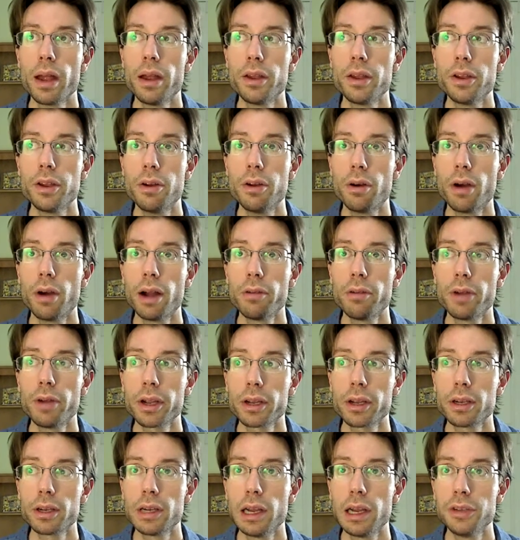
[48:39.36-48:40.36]
I
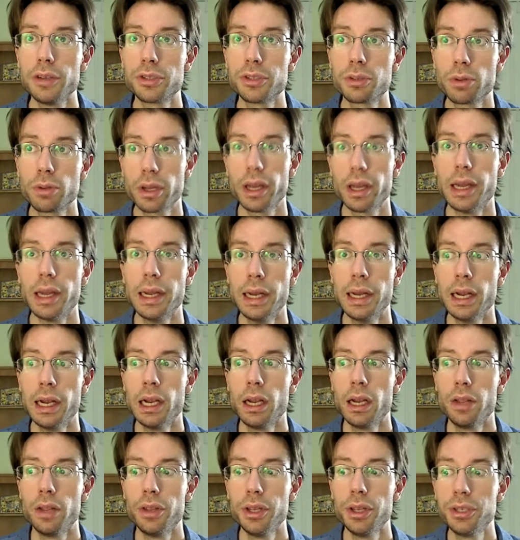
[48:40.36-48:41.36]
recognized, okay,
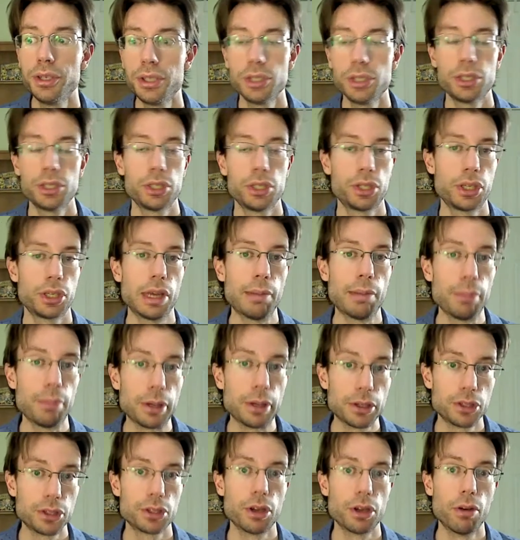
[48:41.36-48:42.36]
this is a stepping
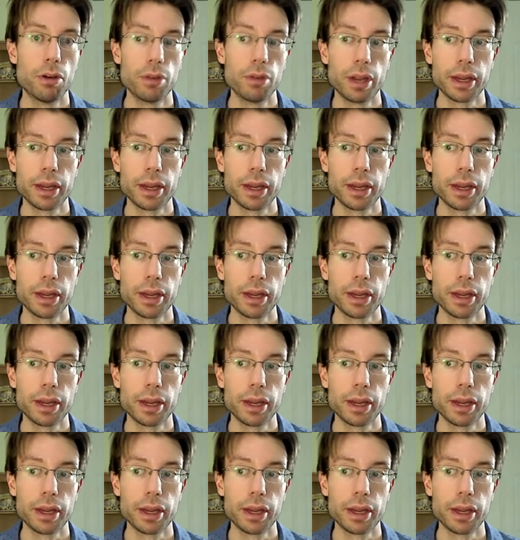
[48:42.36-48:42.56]
stone.